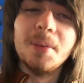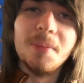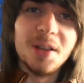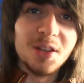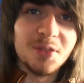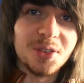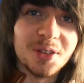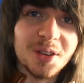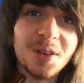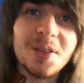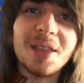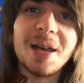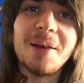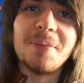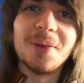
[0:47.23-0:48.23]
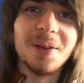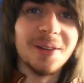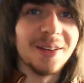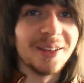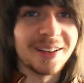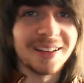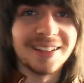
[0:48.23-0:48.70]
Many of you know that,
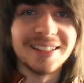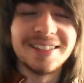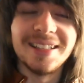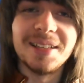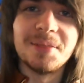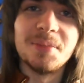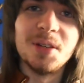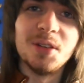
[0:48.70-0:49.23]
but like I said,